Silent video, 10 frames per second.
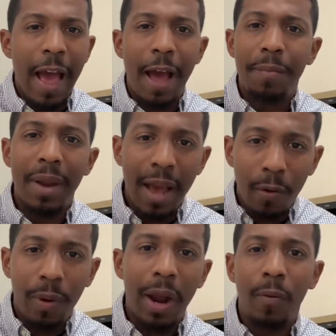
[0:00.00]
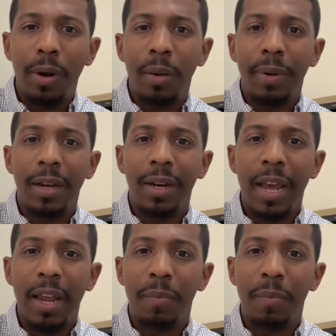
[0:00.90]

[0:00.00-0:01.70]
I'm not where I want to be today, but